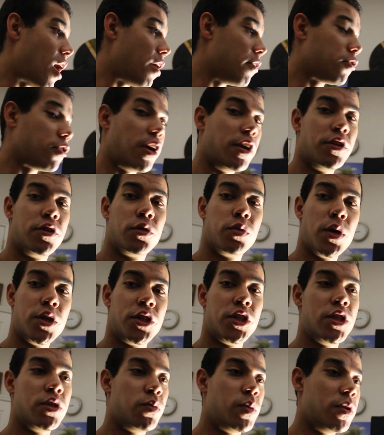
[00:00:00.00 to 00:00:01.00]
I've tried
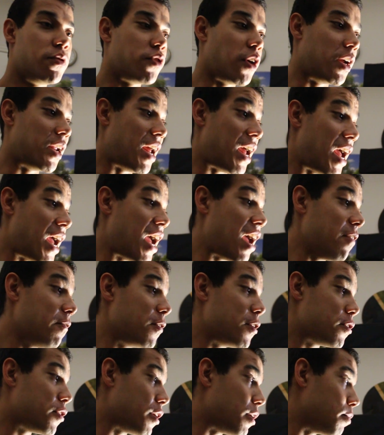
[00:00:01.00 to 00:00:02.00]
switches. We've tried
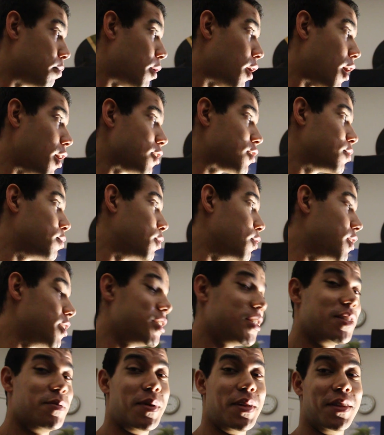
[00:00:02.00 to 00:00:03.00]
everything possible. This
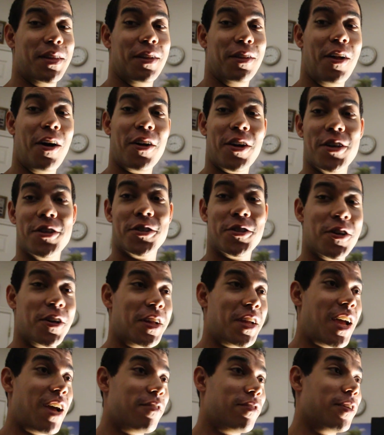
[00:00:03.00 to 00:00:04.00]
has been the longest
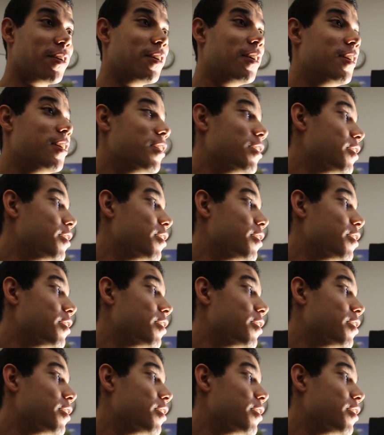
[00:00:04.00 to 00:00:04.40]
journey ever.